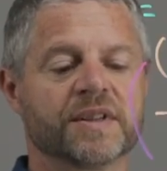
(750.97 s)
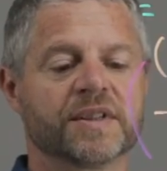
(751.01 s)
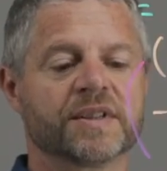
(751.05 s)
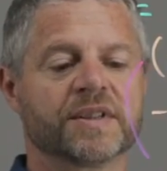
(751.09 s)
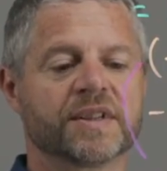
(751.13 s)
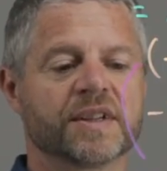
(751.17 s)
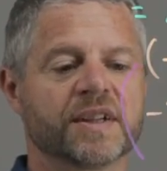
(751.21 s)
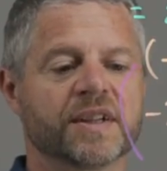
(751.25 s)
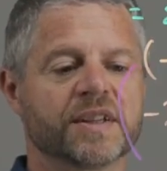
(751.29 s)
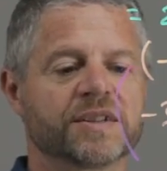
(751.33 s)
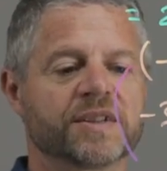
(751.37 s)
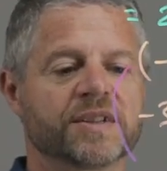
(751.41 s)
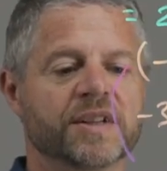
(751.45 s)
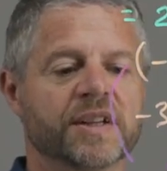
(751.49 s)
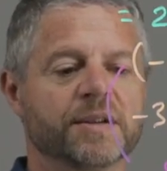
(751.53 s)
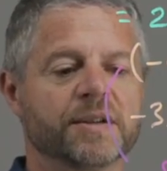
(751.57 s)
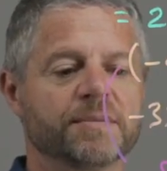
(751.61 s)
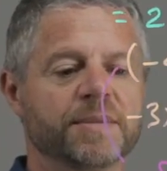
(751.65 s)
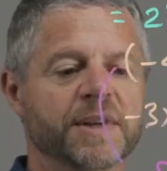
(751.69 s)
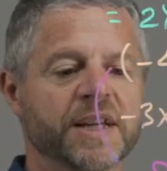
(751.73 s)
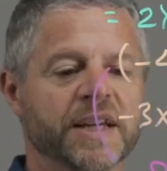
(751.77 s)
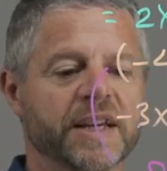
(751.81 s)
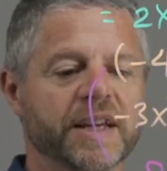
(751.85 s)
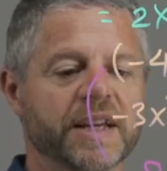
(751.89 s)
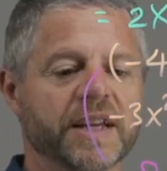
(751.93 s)
So that's going to
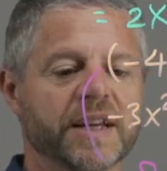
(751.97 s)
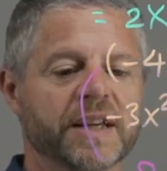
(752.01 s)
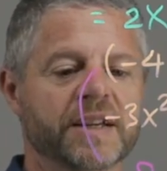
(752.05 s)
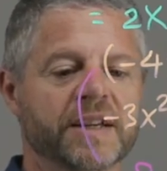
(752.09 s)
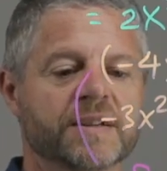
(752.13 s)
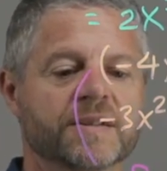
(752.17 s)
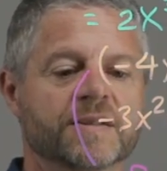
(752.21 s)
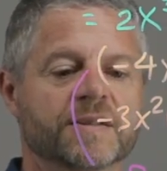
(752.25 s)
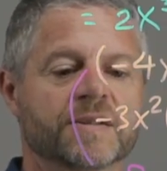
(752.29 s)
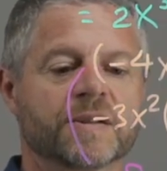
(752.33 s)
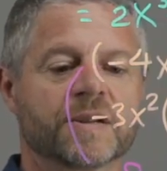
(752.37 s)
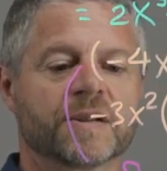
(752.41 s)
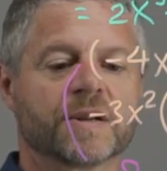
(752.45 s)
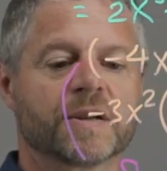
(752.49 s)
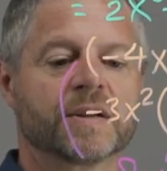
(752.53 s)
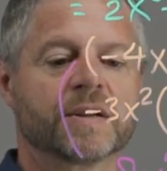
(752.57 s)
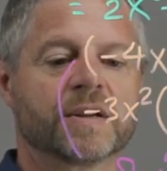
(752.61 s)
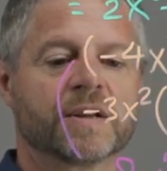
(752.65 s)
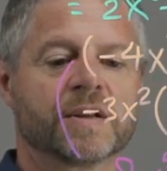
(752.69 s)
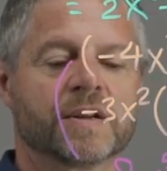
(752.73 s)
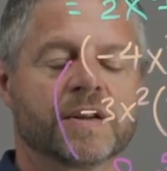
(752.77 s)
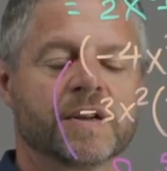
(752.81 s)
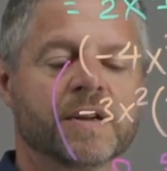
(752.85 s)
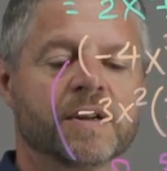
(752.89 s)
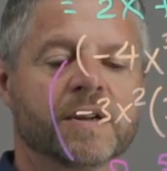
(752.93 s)
be
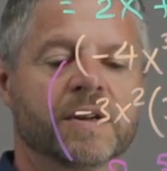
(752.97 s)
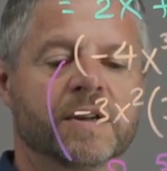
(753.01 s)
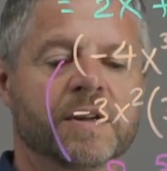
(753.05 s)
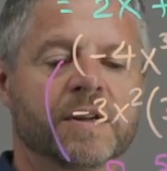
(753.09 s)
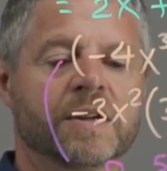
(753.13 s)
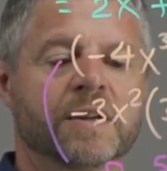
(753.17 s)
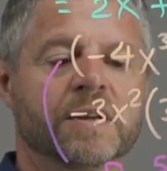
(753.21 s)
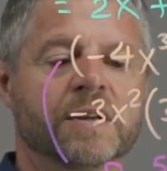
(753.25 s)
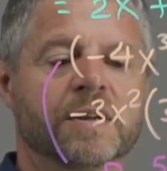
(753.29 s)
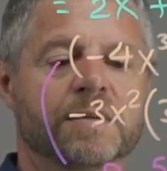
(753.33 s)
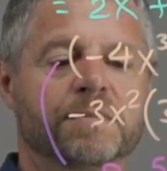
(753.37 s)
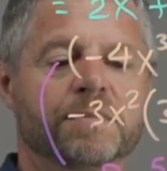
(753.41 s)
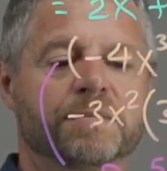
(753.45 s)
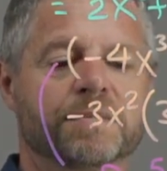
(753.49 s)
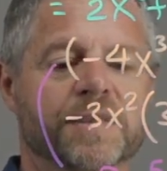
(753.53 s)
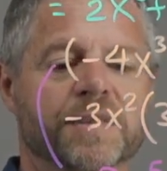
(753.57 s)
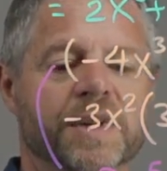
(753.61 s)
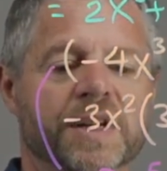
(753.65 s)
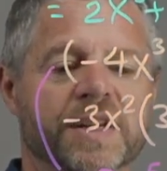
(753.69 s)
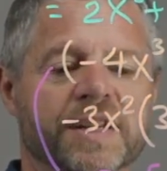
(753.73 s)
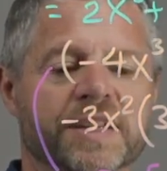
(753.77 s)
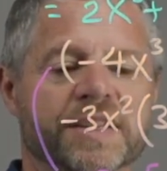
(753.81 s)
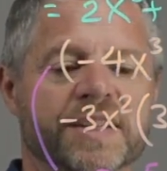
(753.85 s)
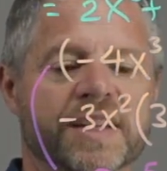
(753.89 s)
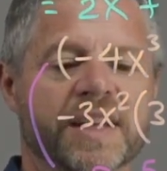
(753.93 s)

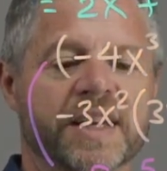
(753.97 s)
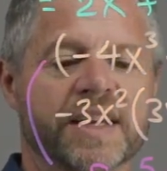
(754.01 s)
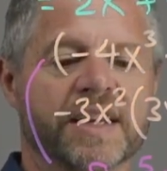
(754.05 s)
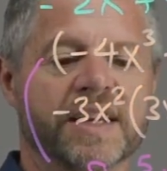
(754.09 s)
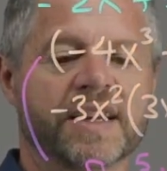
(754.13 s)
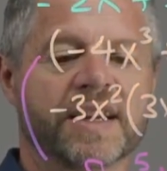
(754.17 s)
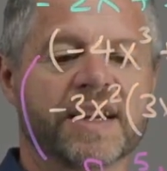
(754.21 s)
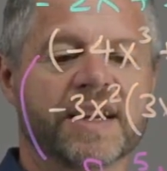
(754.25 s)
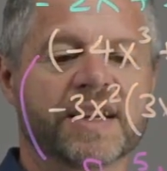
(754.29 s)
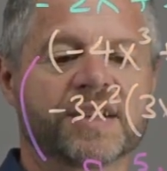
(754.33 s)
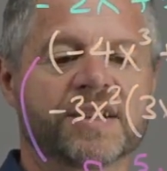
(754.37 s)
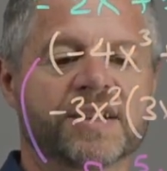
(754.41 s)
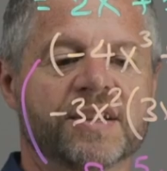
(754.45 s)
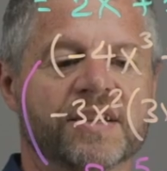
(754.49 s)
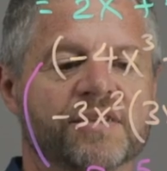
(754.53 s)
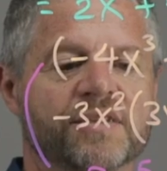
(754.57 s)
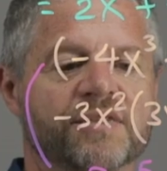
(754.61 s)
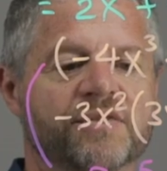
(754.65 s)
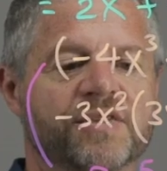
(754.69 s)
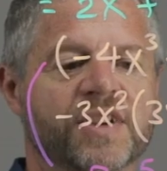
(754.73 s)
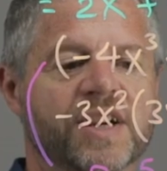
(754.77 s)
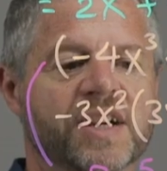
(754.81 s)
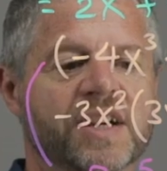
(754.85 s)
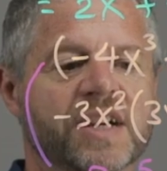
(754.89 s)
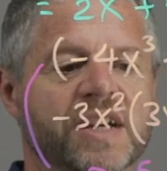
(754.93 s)
minus 8x to the
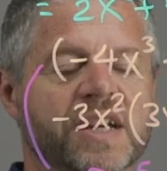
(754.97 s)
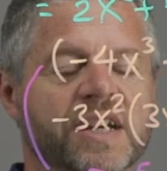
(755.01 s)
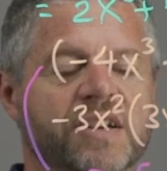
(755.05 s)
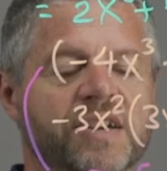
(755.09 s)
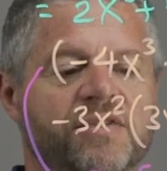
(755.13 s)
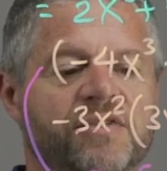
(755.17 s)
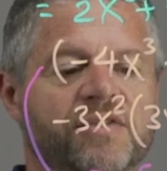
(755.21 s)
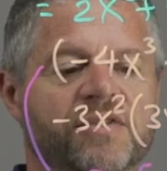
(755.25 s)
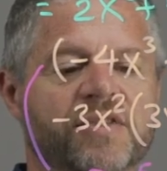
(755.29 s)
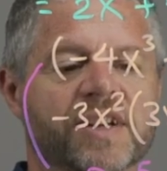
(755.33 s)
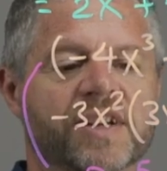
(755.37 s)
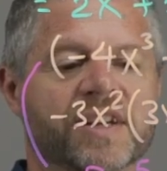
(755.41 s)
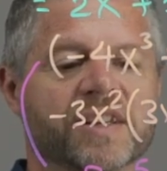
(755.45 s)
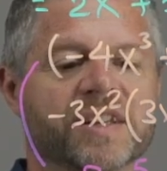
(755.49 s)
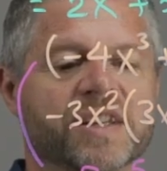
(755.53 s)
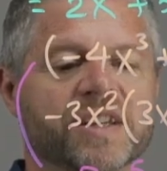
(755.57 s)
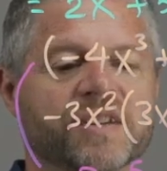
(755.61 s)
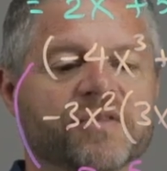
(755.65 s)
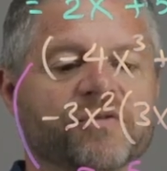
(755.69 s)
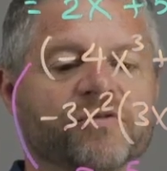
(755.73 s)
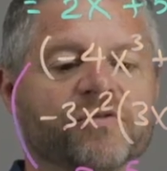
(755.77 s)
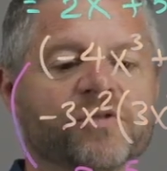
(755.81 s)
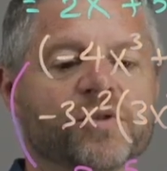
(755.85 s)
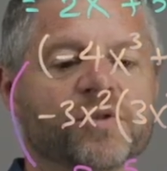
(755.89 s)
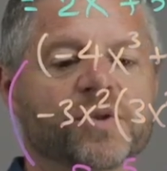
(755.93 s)
5, and
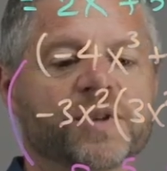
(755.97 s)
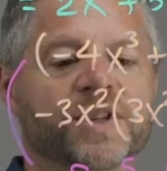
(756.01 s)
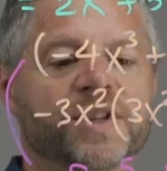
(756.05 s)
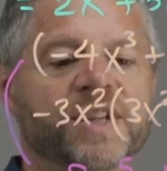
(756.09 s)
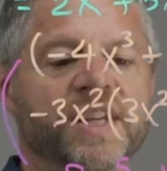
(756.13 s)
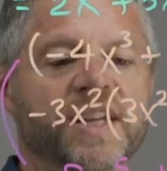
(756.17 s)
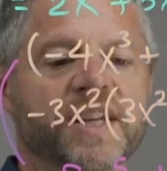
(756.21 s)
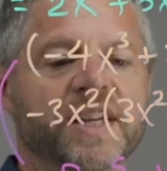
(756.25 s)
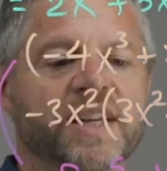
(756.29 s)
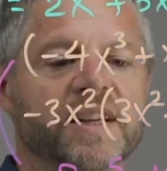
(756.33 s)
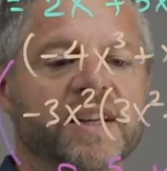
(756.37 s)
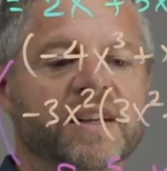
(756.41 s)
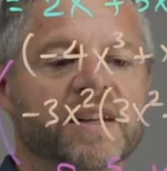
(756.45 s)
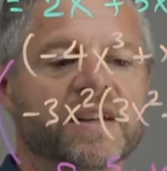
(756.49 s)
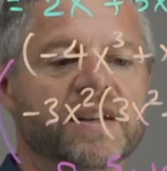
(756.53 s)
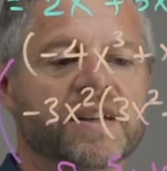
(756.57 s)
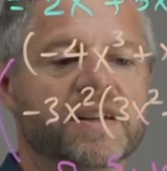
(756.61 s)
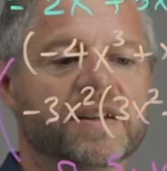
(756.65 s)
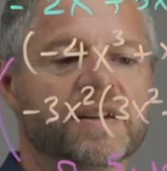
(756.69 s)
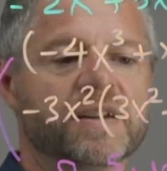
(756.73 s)
then 14x